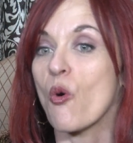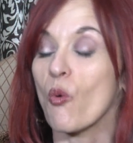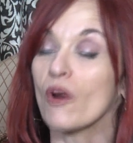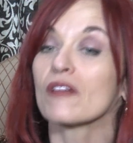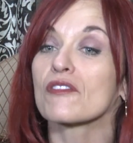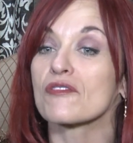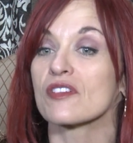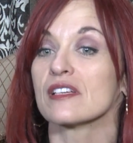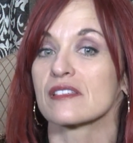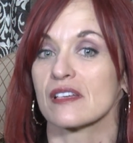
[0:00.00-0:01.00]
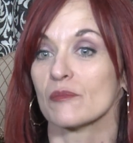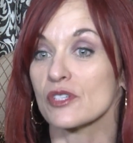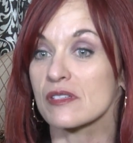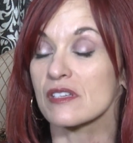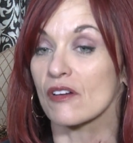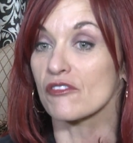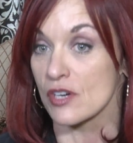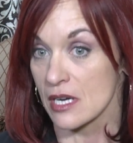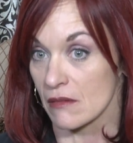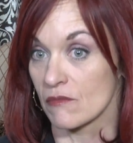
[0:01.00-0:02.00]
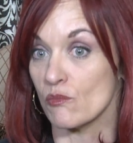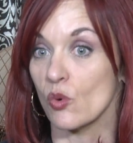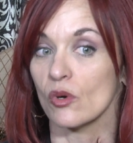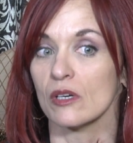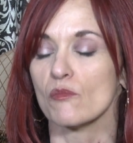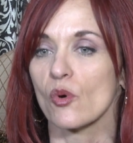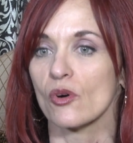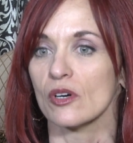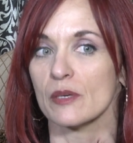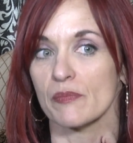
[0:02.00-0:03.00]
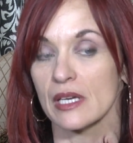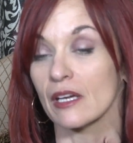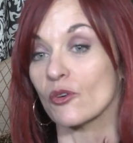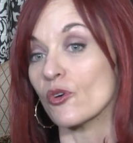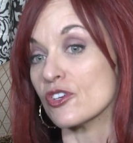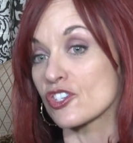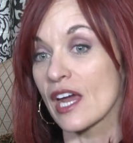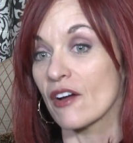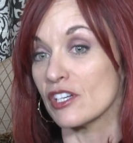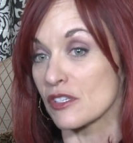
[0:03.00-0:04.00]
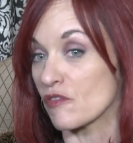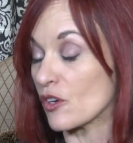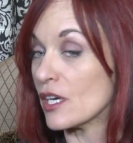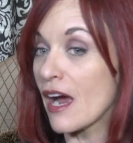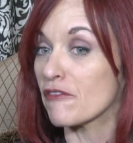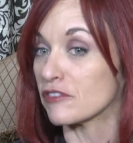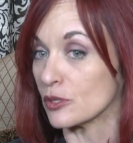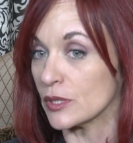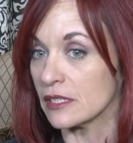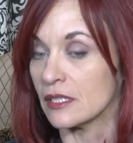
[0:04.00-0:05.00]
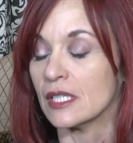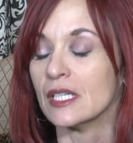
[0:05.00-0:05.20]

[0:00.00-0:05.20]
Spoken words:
One of the things that I'm discovering more and more, and being in Orange County, it's very affluent